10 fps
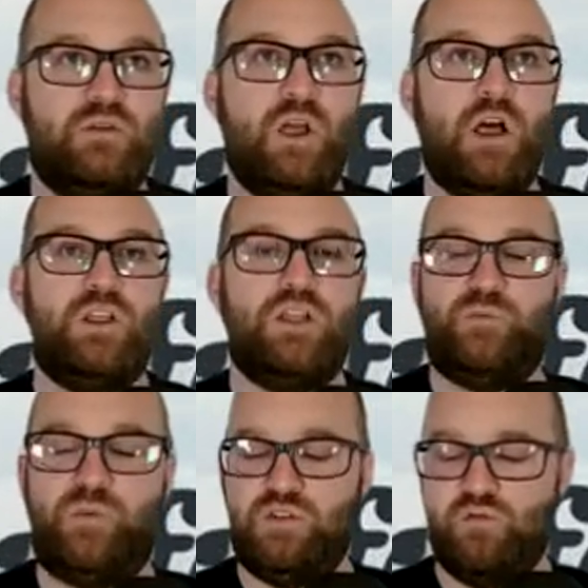Well, he's
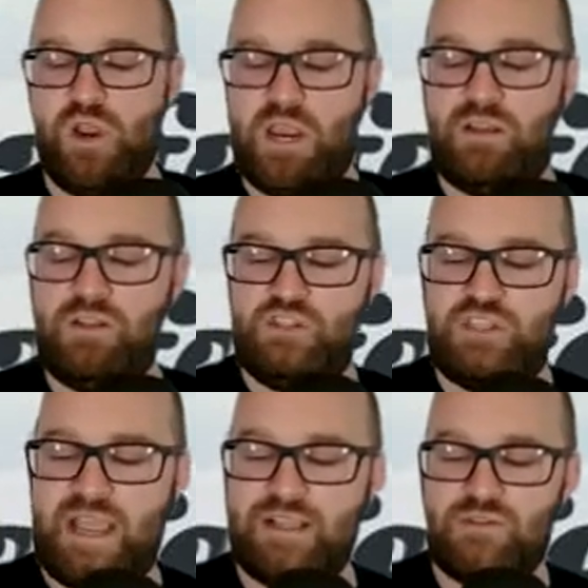been great. His
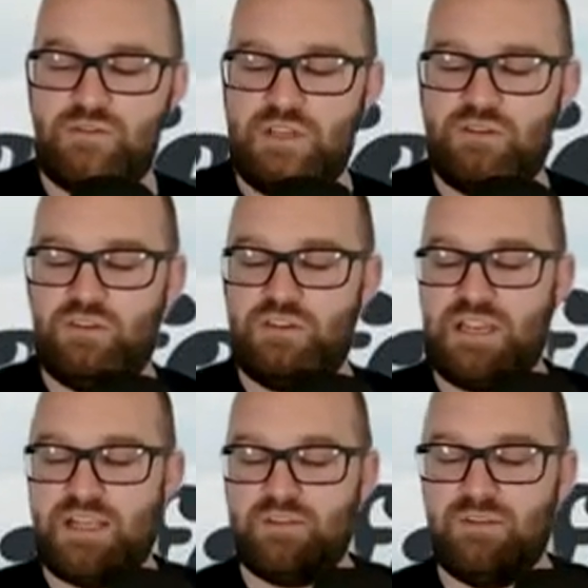stats are this, his
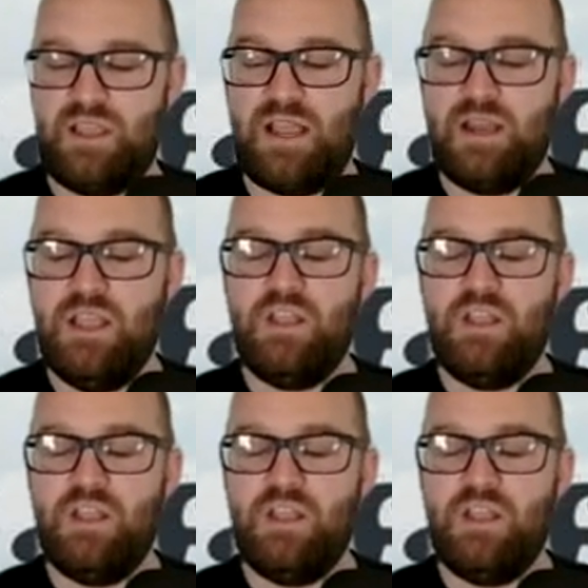stats are that.